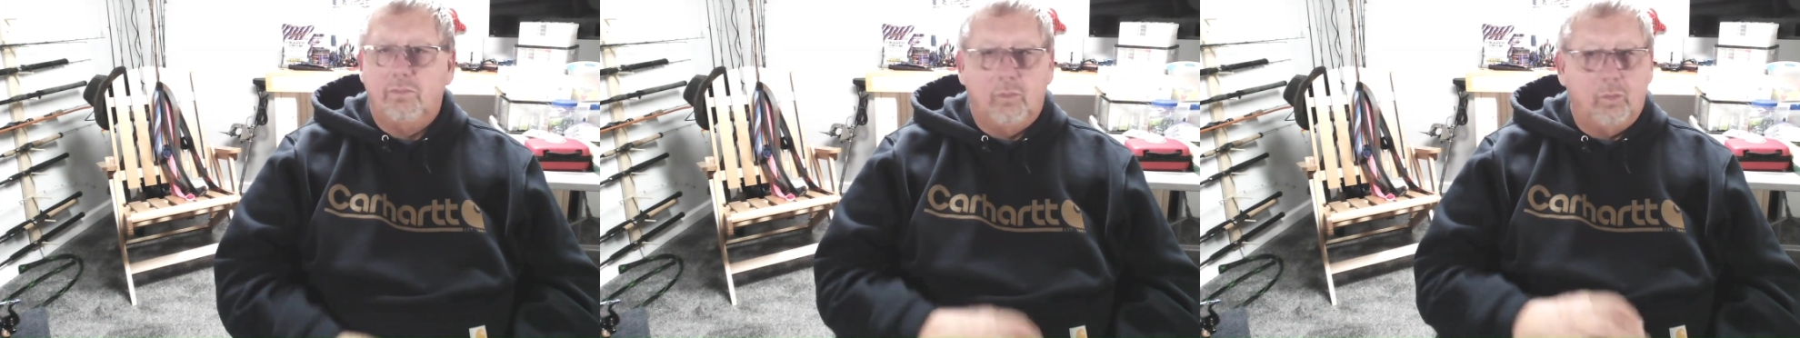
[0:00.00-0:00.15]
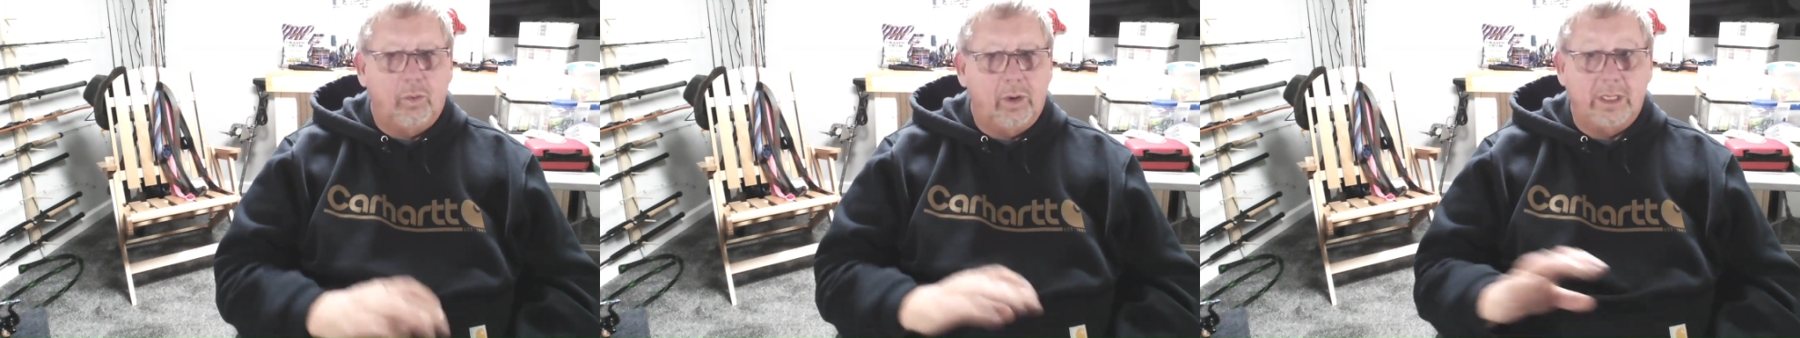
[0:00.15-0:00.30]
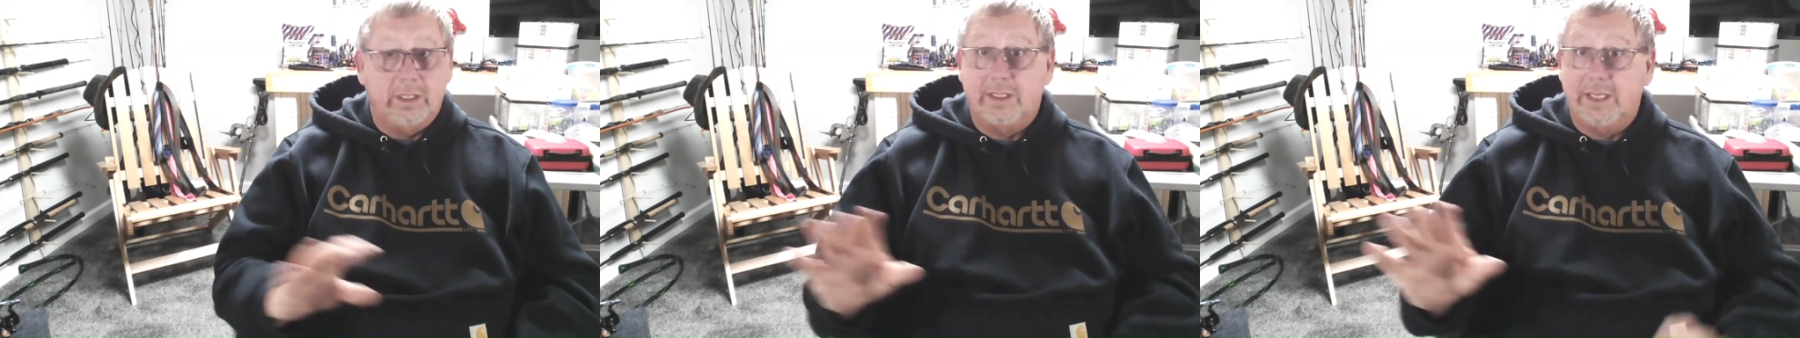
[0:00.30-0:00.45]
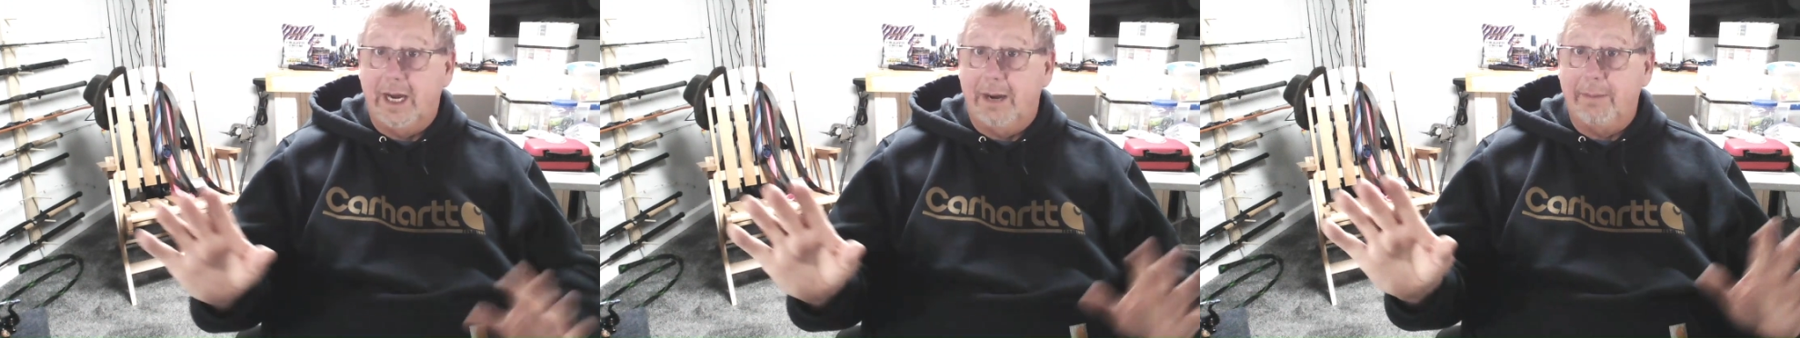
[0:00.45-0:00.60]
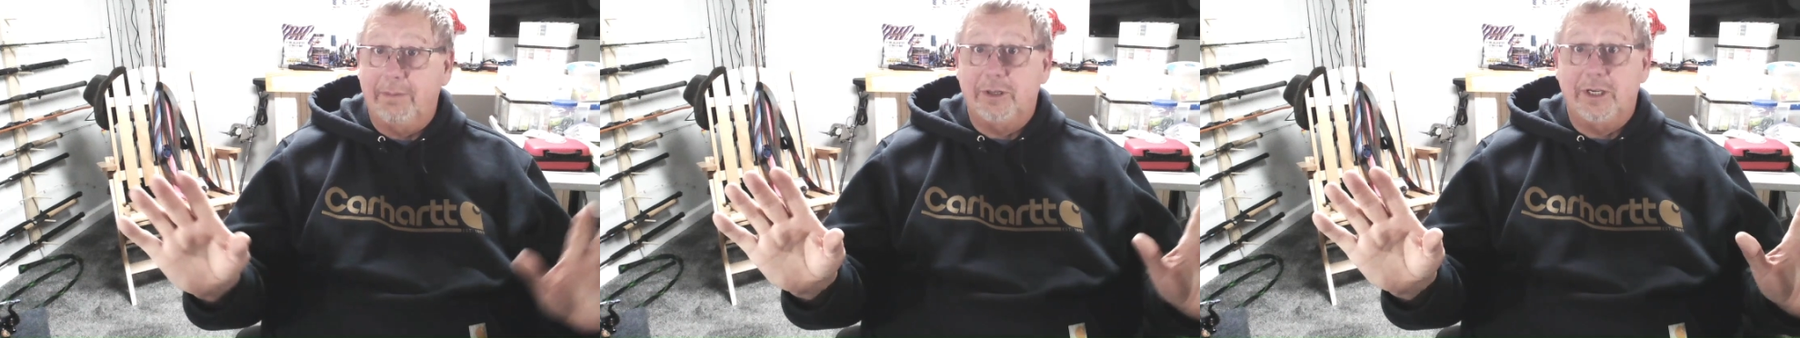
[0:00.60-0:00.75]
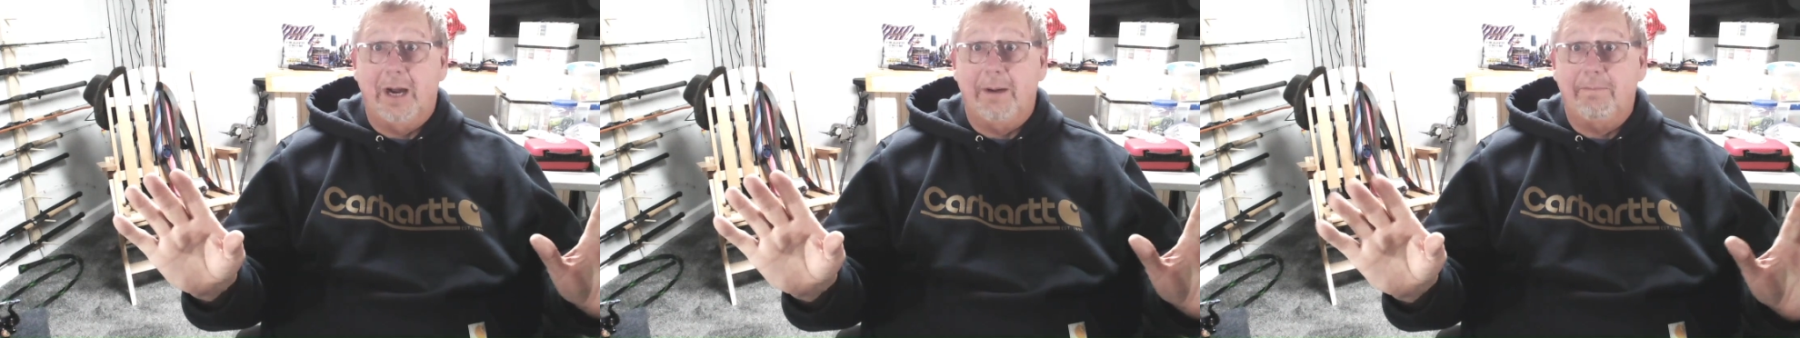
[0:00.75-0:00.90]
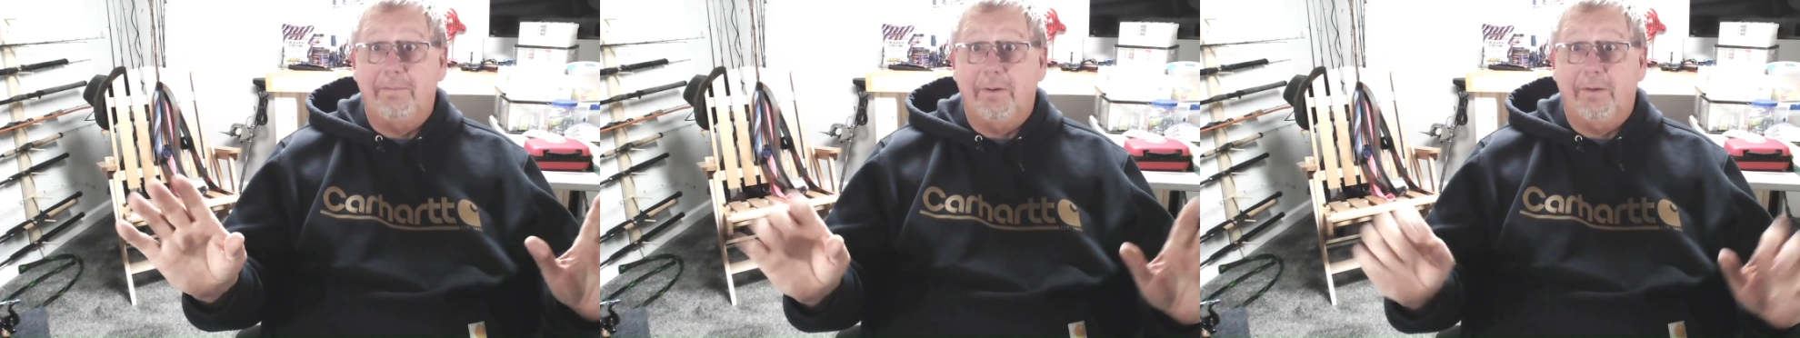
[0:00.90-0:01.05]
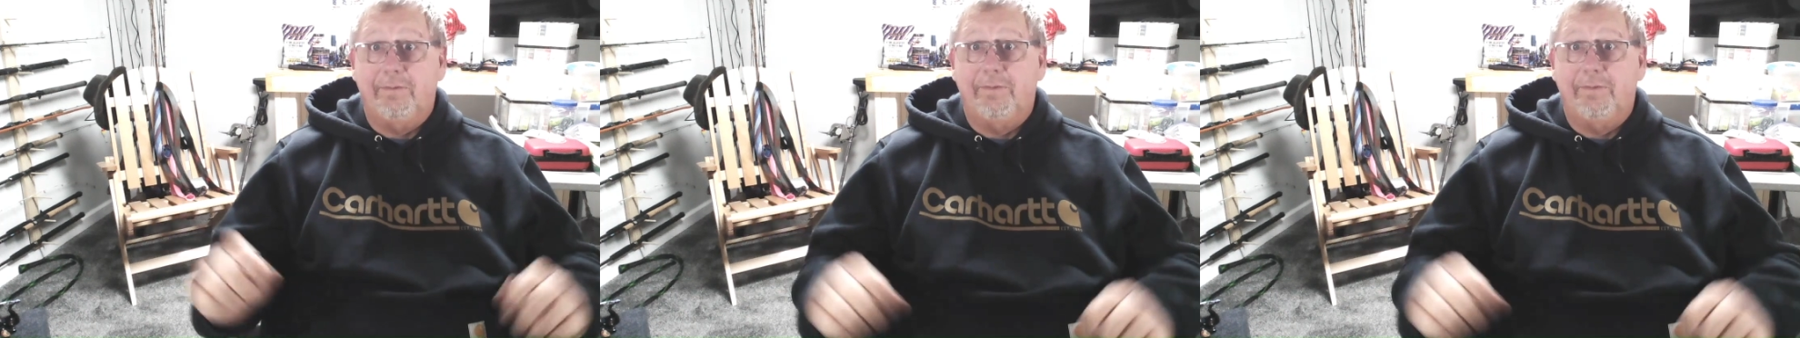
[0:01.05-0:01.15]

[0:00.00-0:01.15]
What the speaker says: one-stop shop for